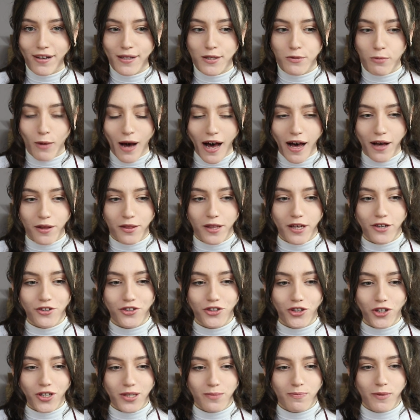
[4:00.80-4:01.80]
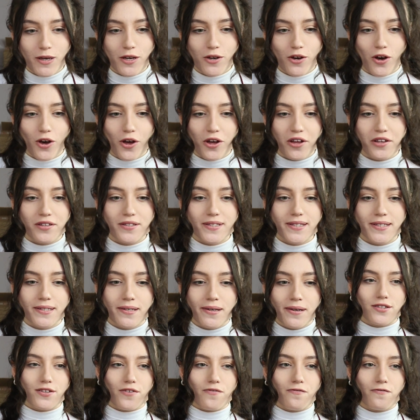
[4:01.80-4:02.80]
as well that just because
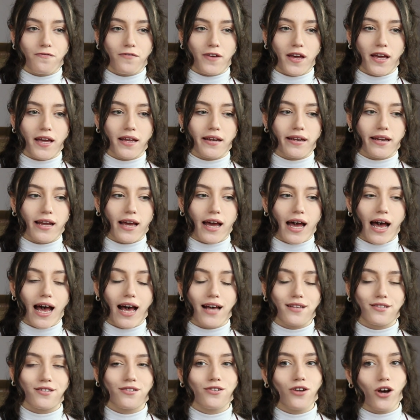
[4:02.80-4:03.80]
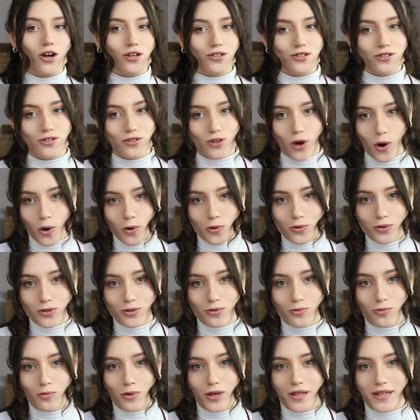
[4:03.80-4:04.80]
something has not
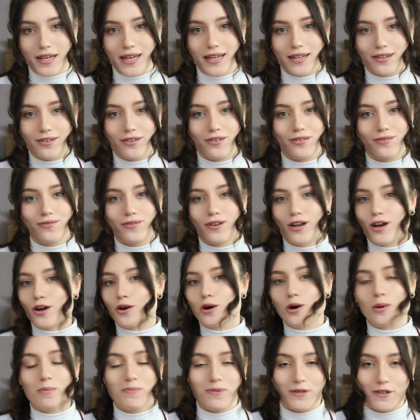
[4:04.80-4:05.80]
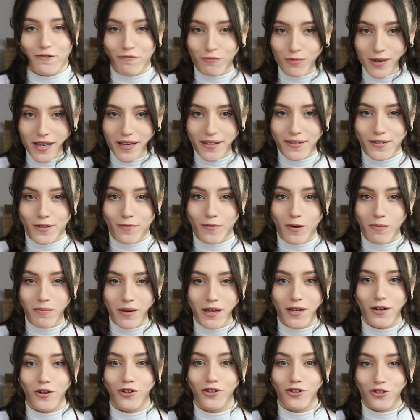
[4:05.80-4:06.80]
sold within a couple of weeks of it
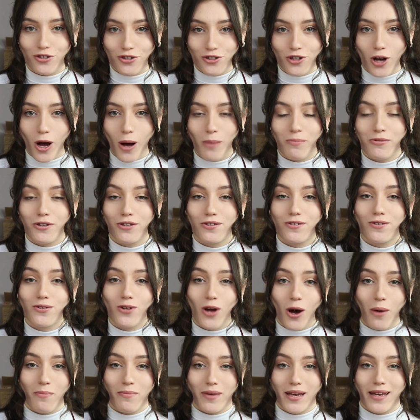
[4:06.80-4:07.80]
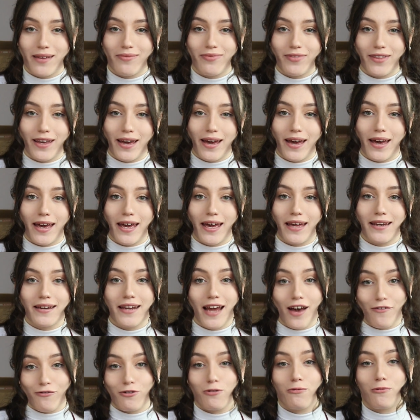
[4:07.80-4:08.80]
being on your shop does not mean that it
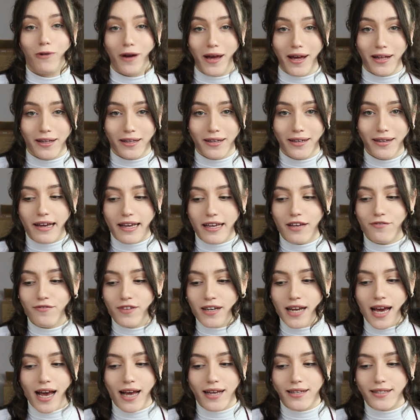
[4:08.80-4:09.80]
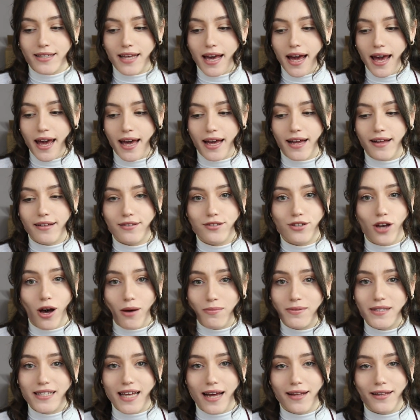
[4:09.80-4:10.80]
never will. Even as a
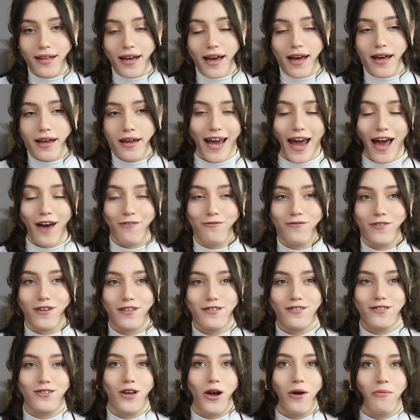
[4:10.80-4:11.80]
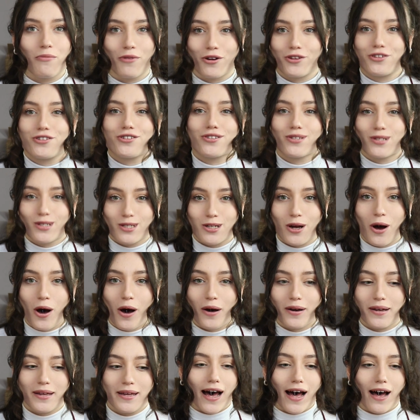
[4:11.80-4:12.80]
top seller, I have so much
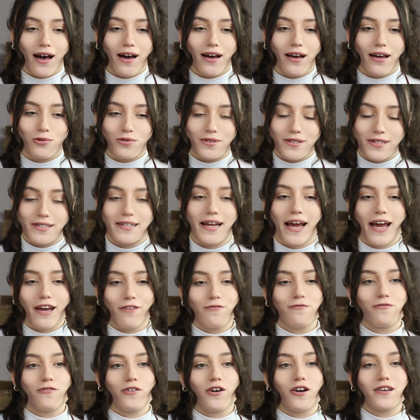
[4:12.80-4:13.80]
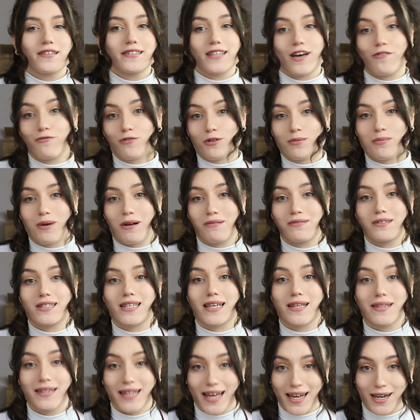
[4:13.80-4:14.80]
stock that will stay for several months
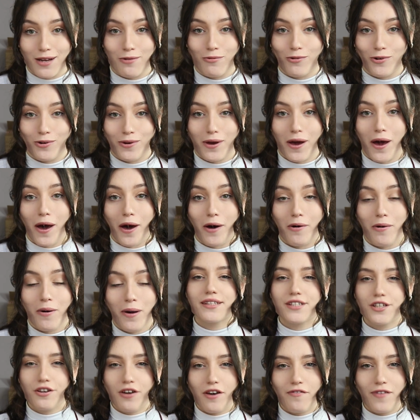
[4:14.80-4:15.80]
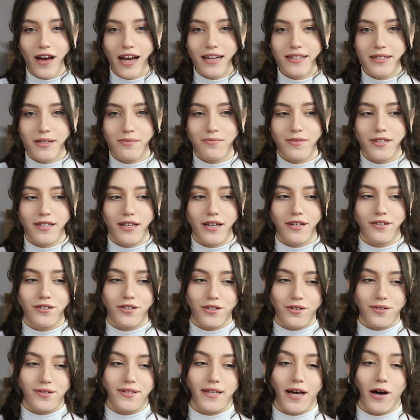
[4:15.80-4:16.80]
and then it will go. I do have items that
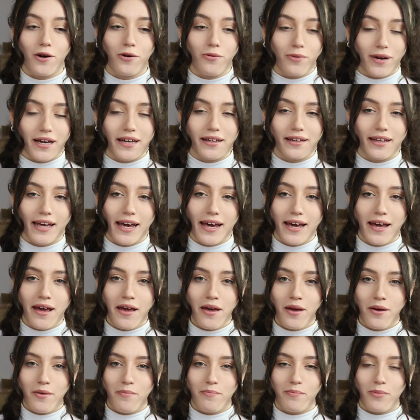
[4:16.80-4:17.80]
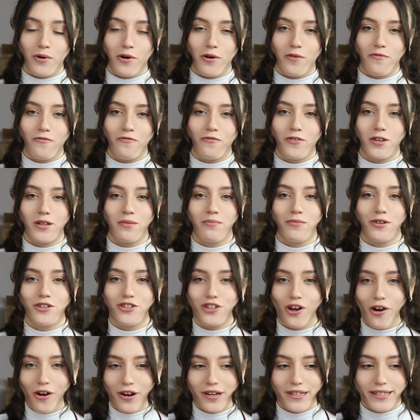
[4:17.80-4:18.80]
do sell quickly, but for the
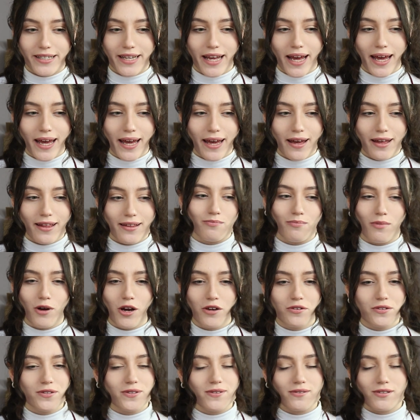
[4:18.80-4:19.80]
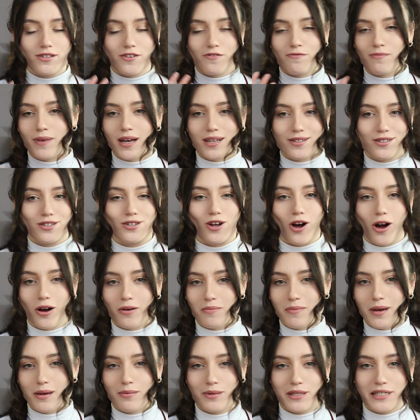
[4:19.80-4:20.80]
majority, most of my
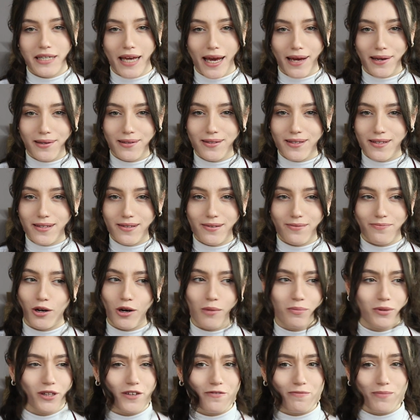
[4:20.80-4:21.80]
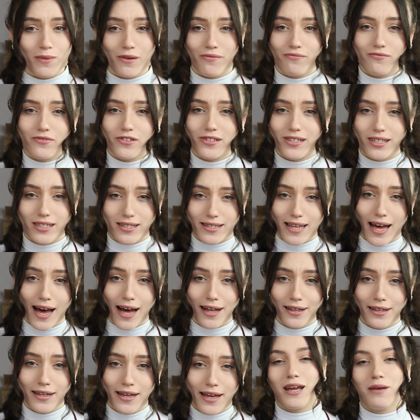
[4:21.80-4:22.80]
stock maybe takes a couple of months to
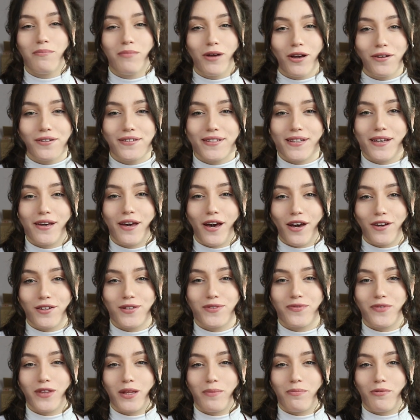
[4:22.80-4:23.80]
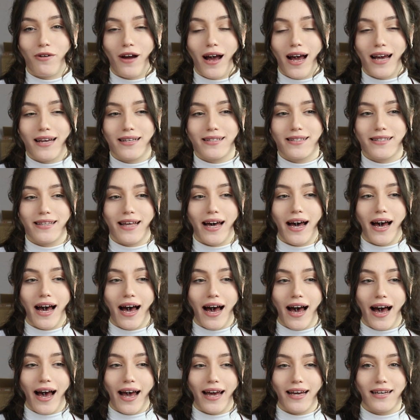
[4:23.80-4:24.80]
sell, and it mostly goes for the price that
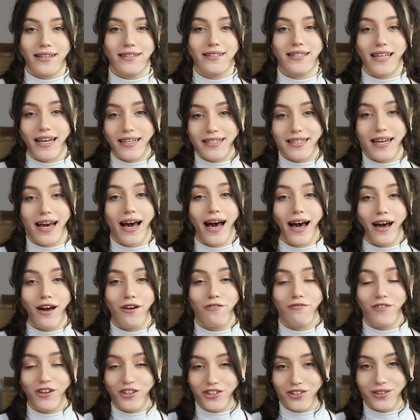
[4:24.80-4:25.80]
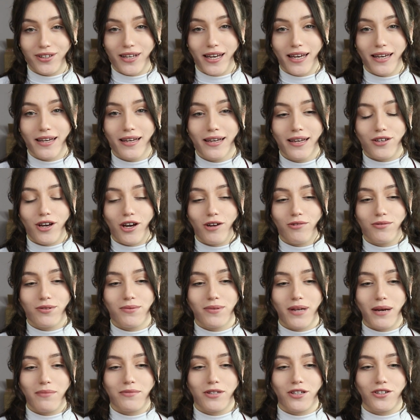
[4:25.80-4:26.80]
I set it at originally. So
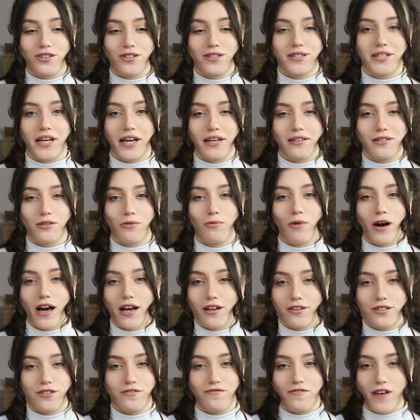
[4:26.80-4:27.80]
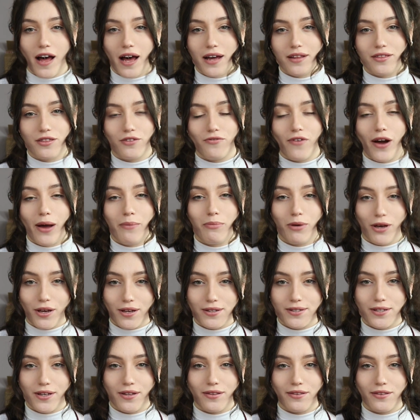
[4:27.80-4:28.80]
sometimes it just takes a while to find the right
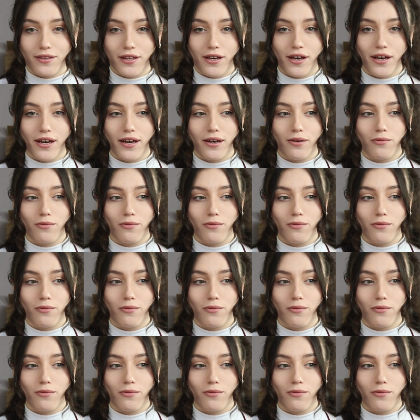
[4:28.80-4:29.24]
person that